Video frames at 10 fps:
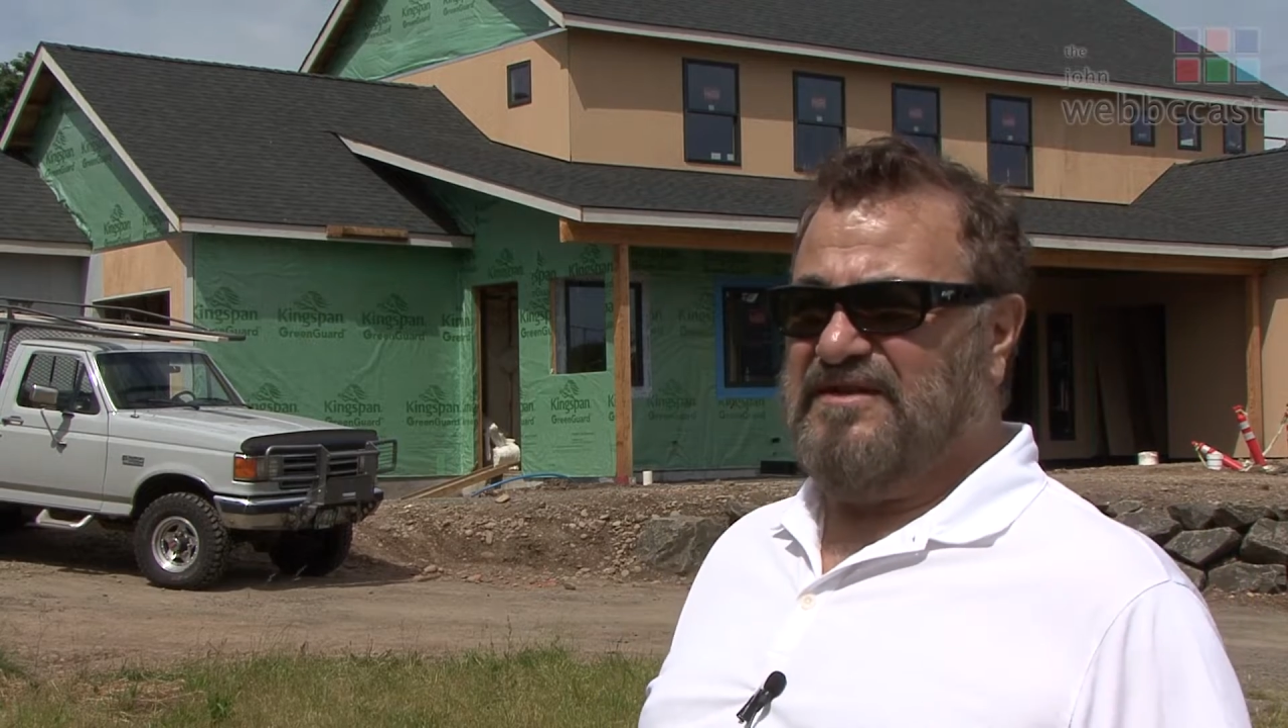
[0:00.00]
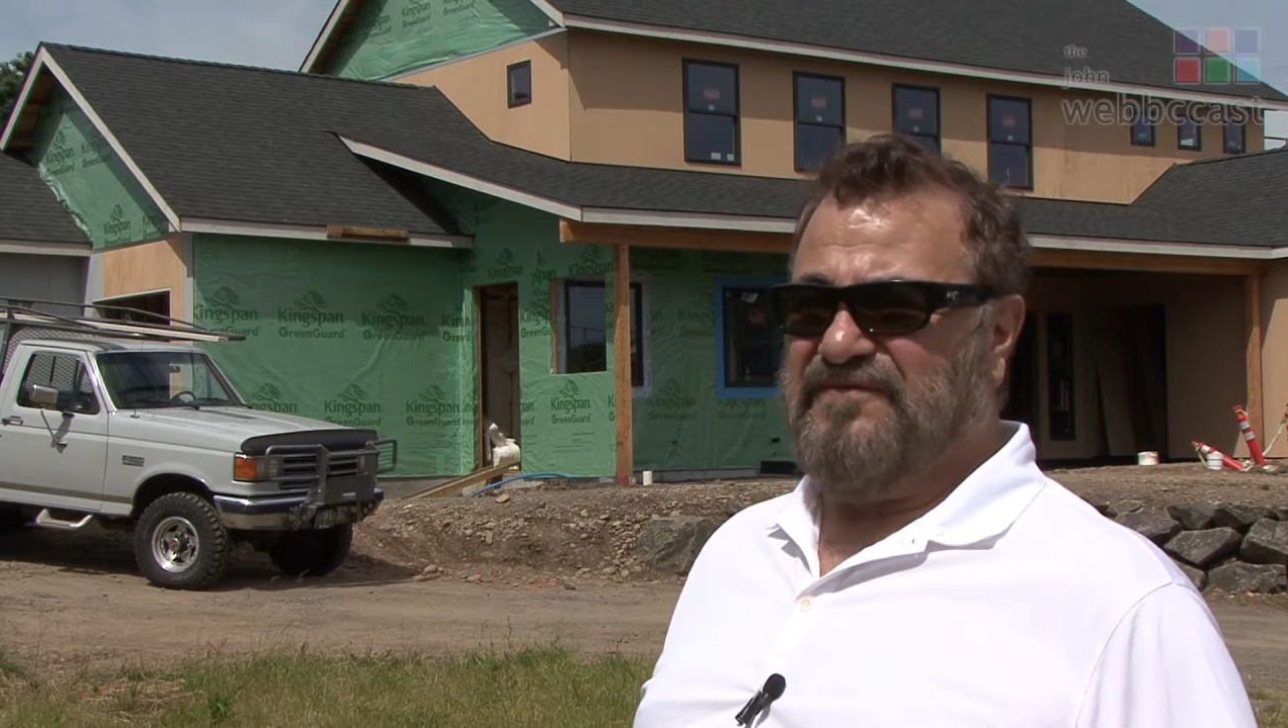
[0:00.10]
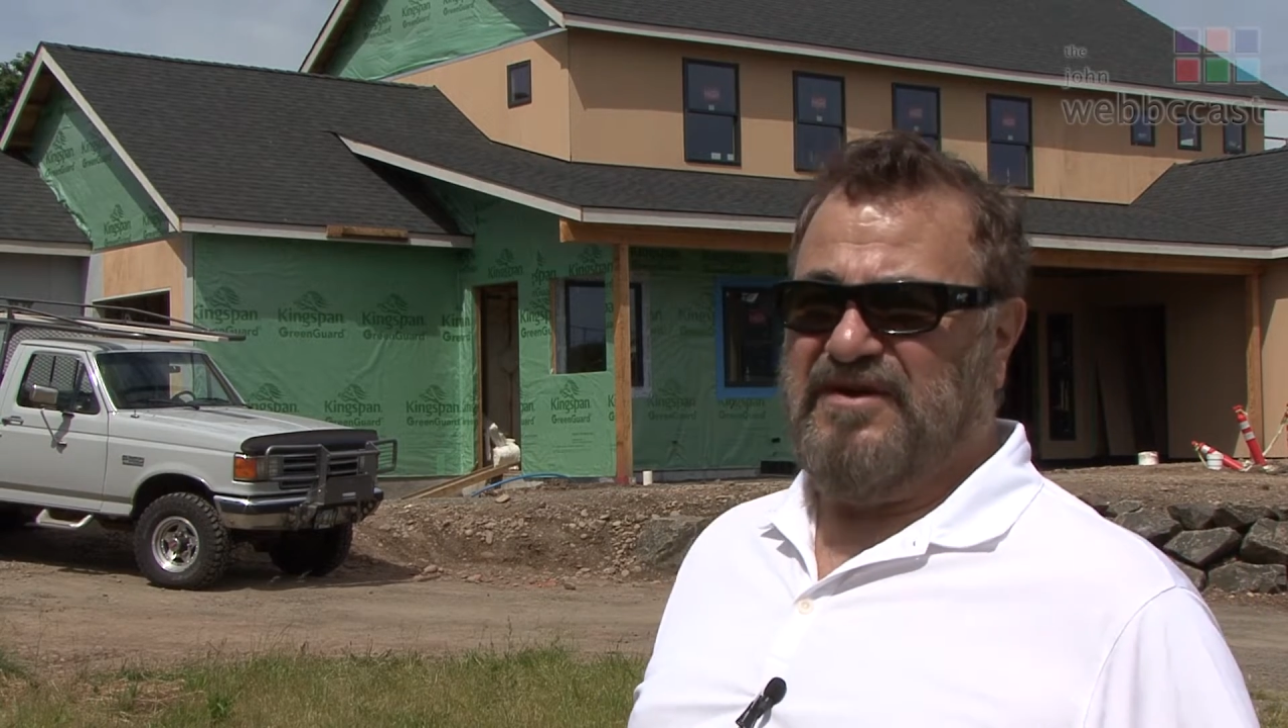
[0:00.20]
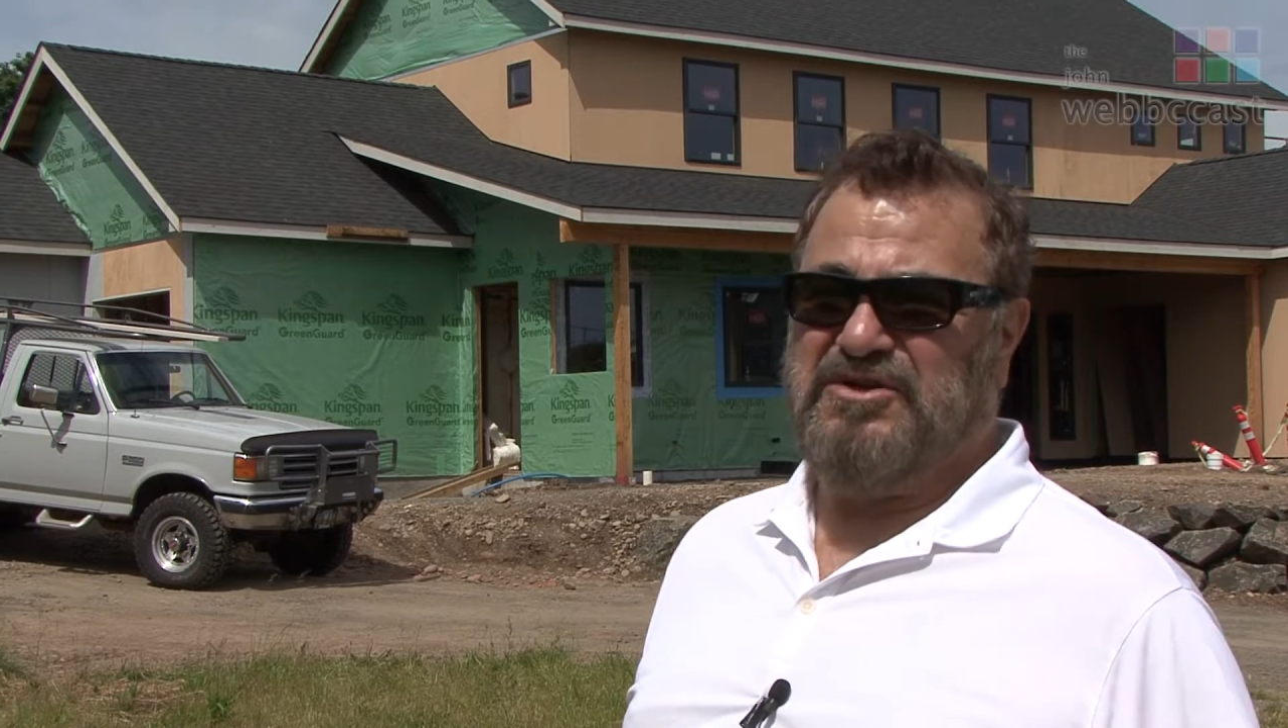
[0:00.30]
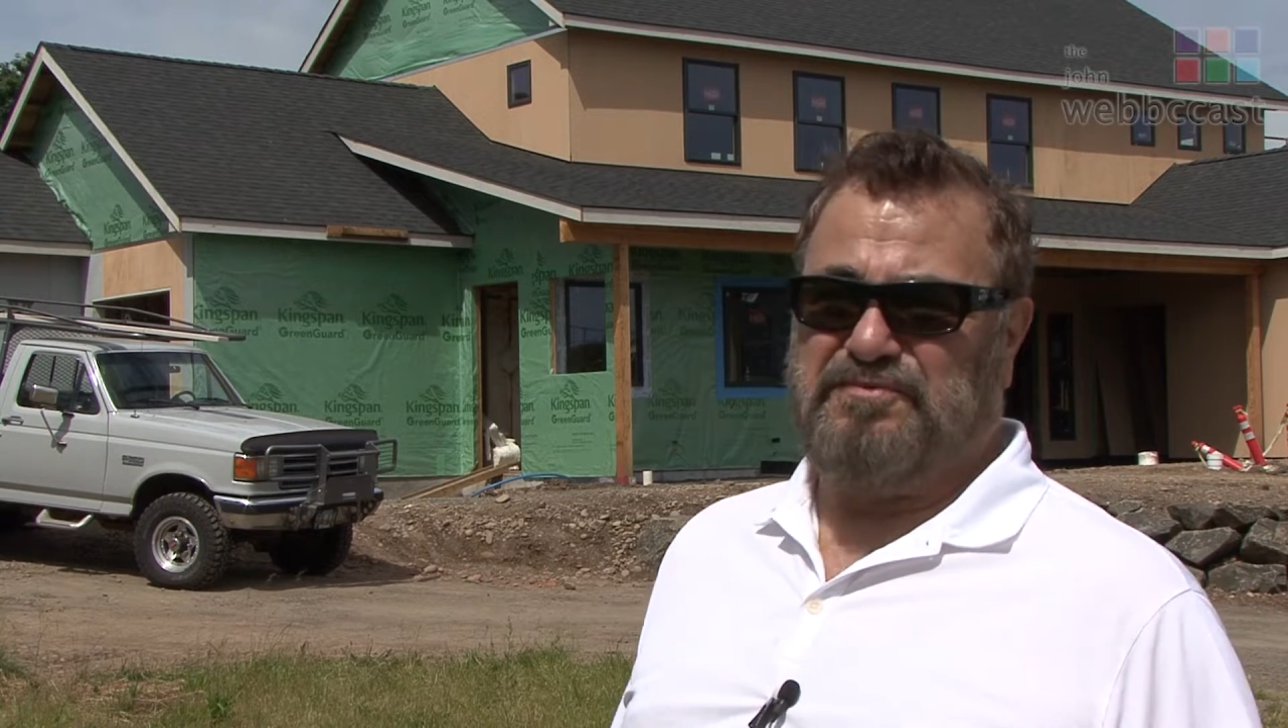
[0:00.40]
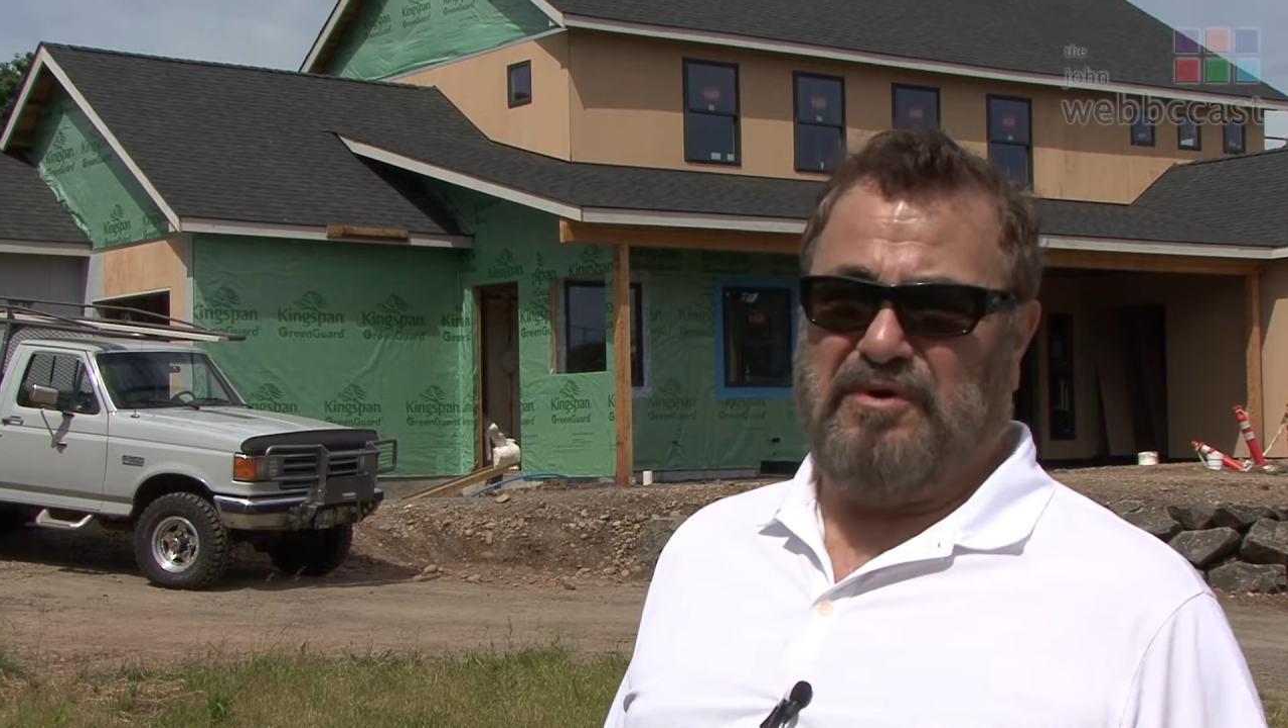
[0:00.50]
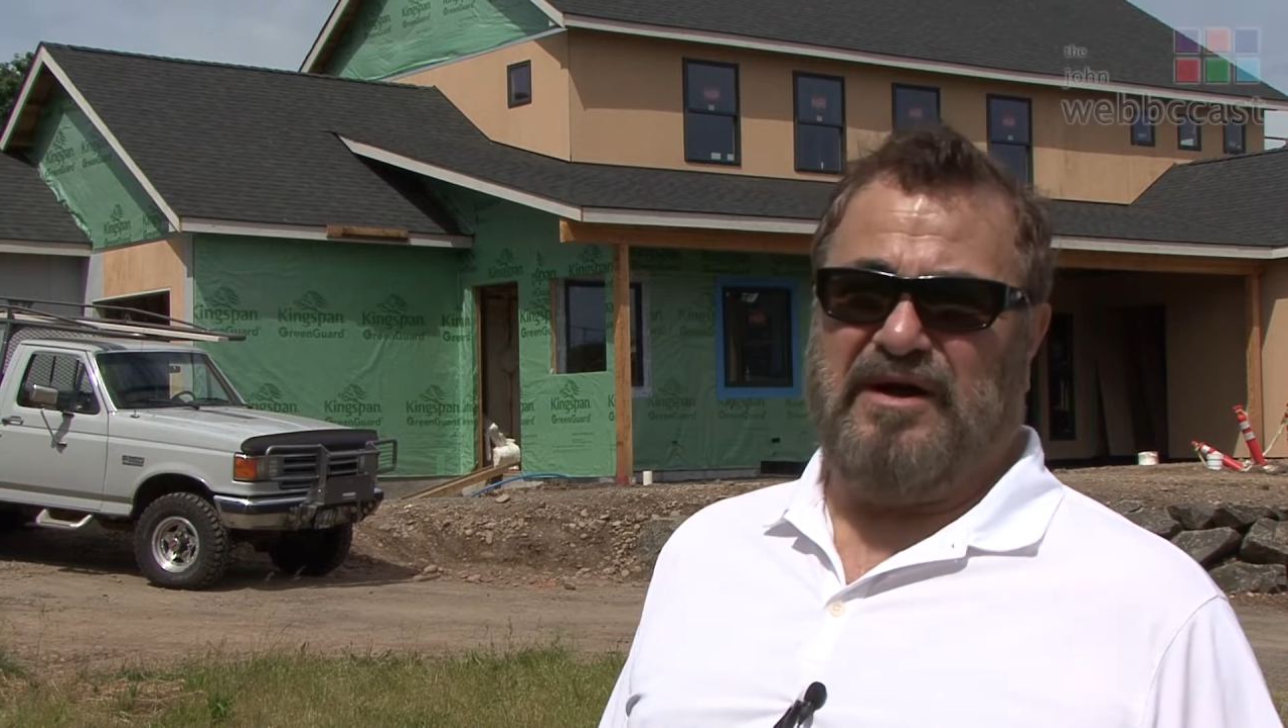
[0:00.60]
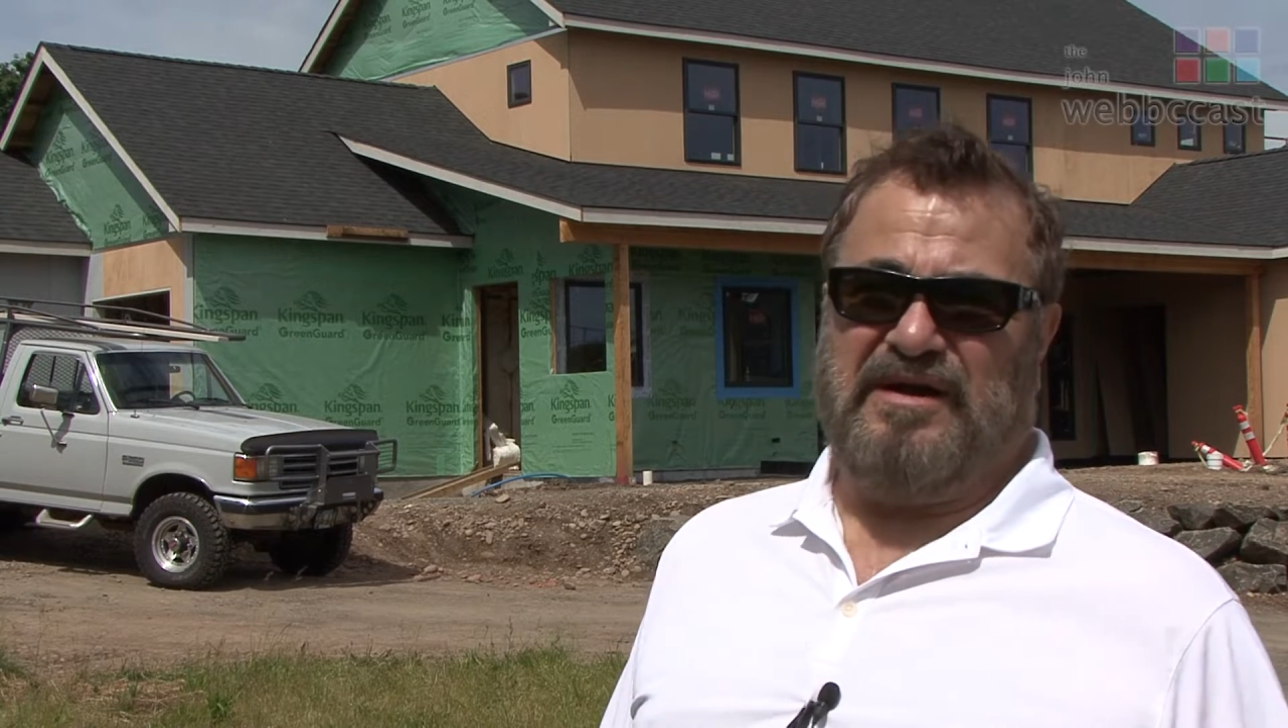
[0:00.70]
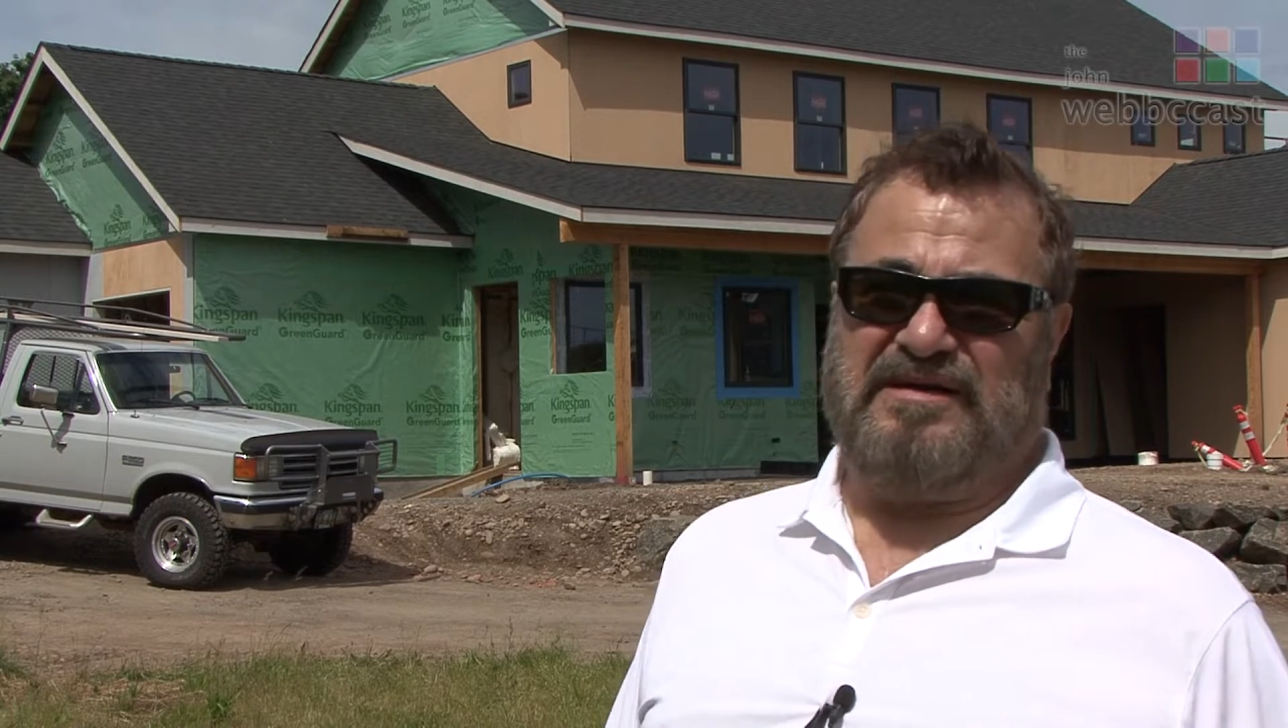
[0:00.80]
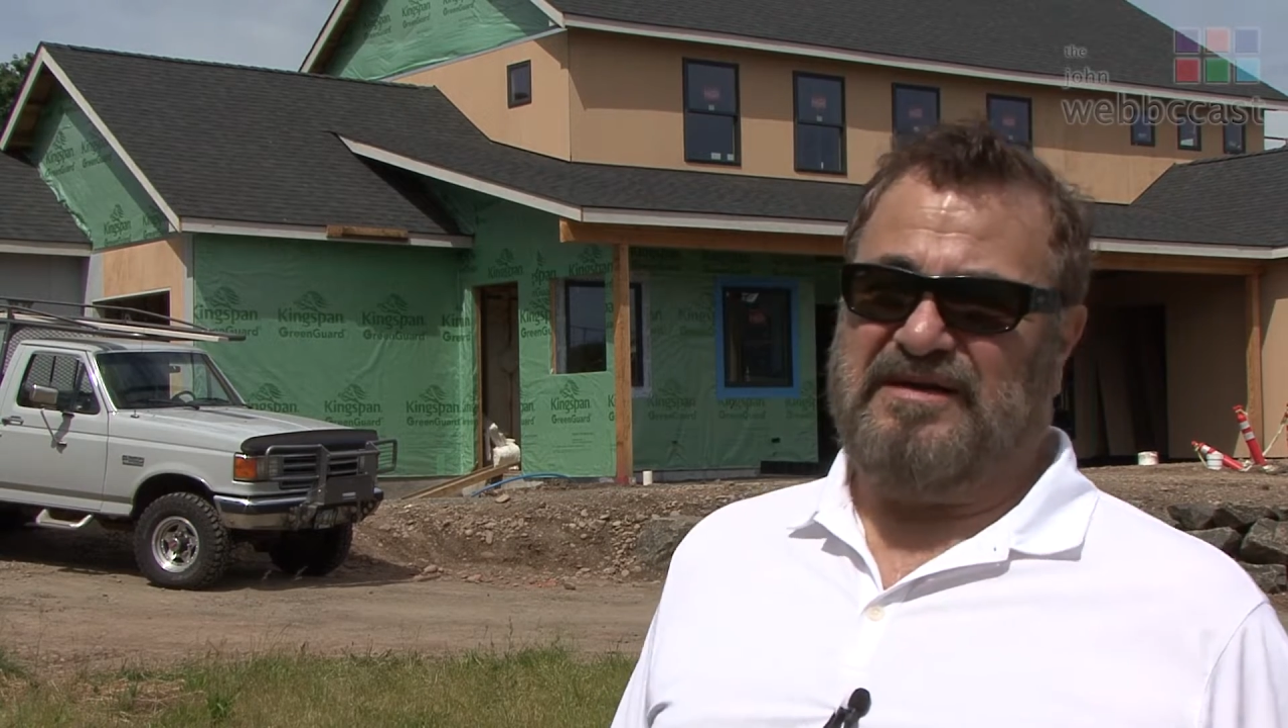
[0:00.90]
the finished
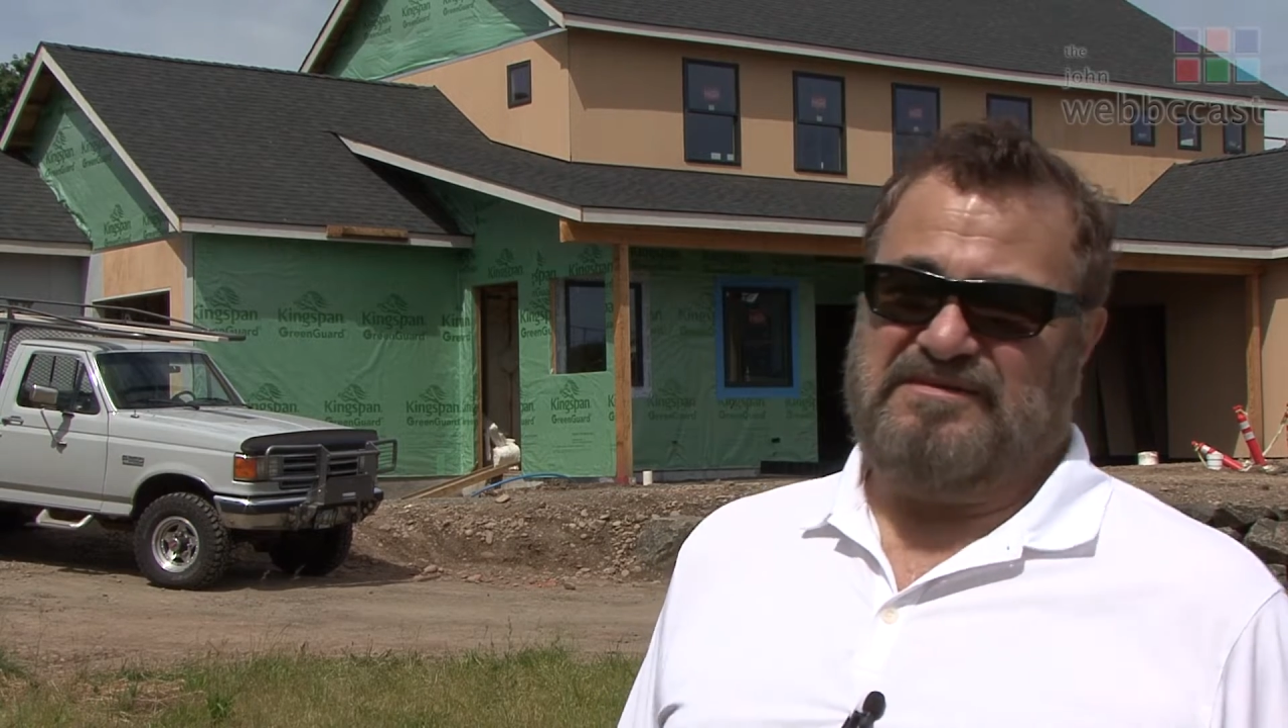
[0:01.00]
product.